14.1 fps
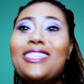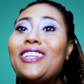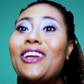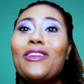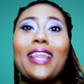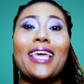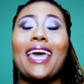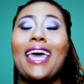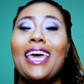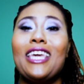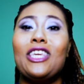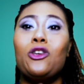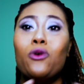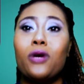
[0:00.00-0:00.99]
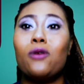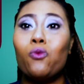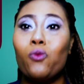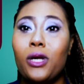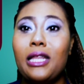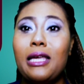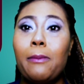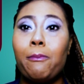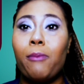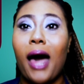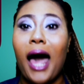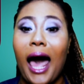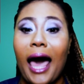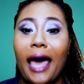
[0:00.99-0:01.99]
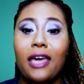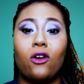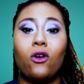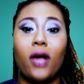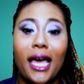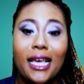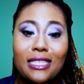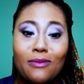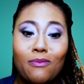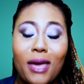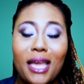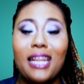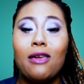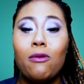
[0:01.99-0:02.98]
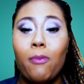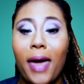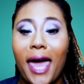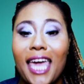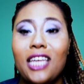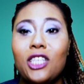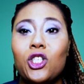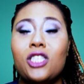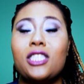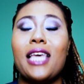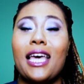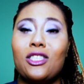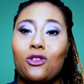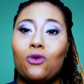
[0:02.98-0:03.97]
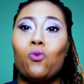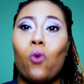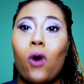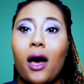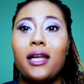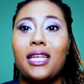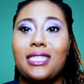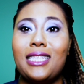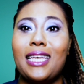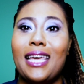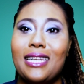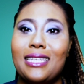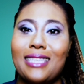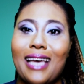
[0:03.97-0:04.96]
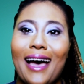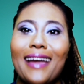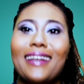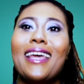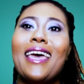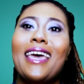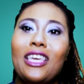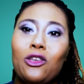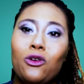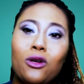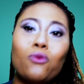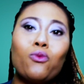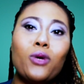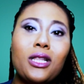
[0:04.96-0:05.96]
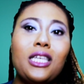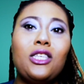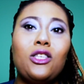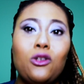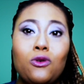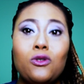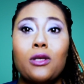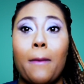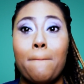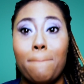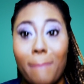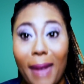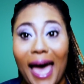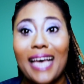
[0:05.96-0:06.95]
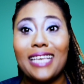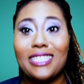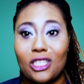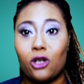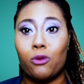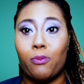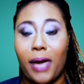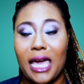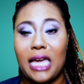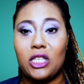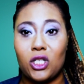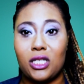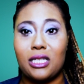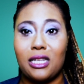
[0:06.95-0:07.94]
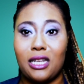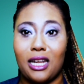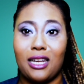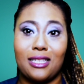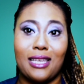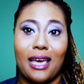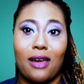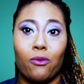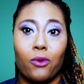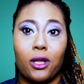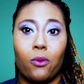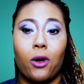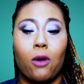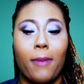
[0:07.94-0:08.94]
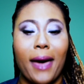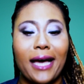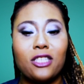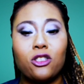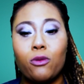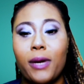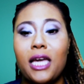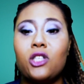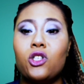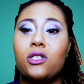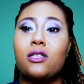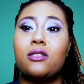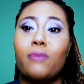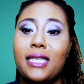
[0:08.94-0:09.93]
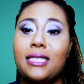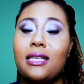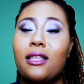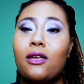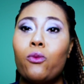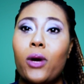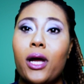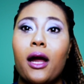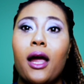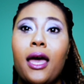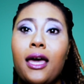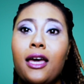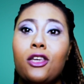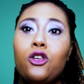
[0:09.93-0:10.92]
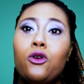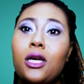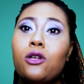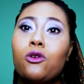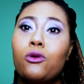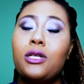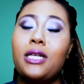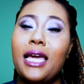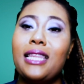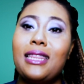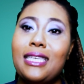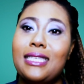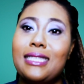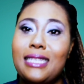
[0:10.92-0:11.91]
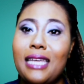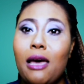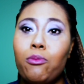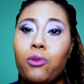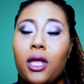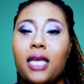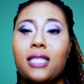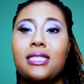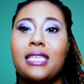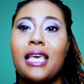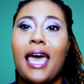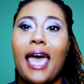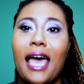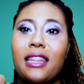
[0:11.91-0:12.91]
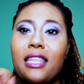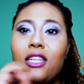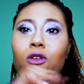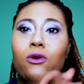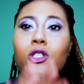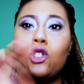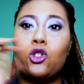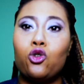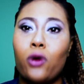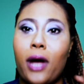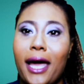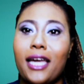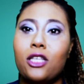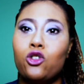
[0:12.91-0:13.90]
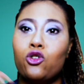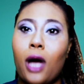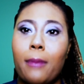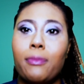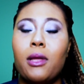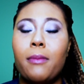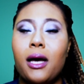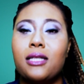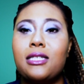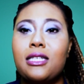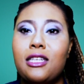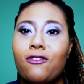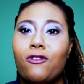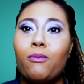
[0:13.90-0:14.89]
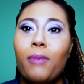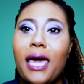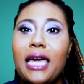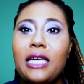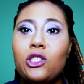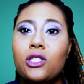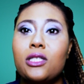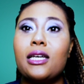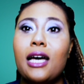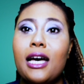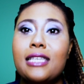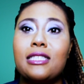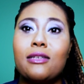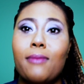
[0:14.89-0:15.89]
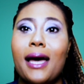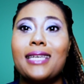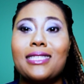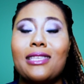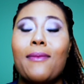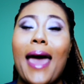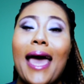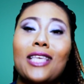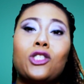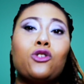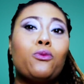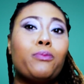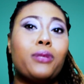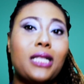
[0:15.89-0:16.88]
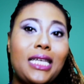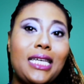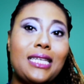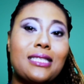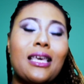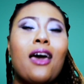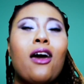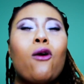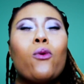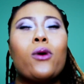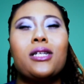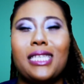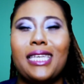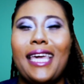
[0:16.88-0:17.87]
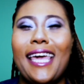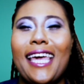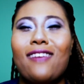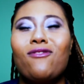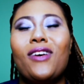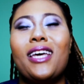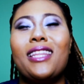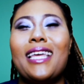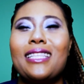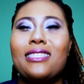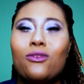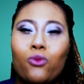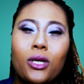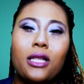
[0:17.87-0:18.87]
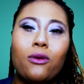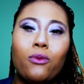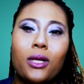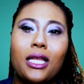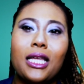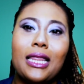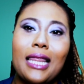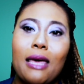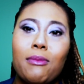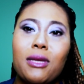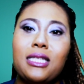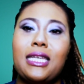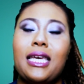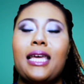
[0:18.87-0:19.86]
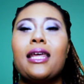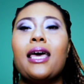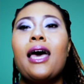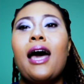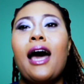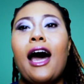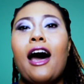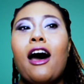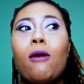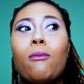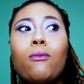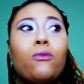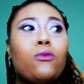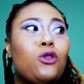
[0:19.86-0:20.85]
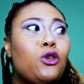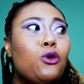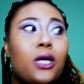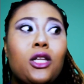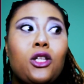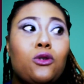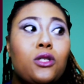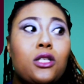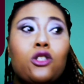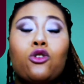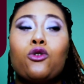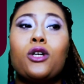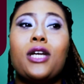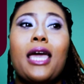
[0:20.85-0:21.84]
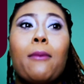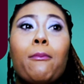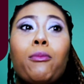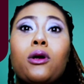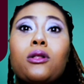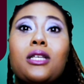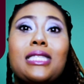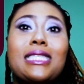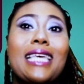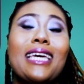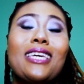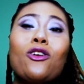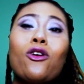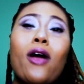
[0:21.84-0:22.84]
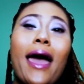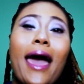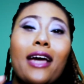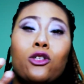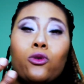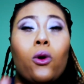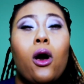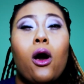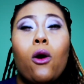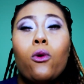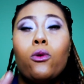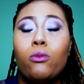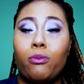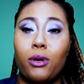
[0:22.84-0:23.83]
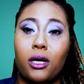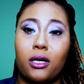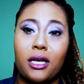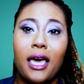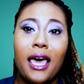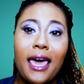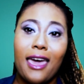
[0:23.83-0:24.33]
You know, like, you can really pile as many pages as you want into InDesign. You can really use master pages in InDesign really well. Master pages is basically where you can create these templates, and then you can just drag and drop them onto different pages and customize them as you please. Whereas in Canva, that's really, really limited. You can use it to create booklets like your actual own book.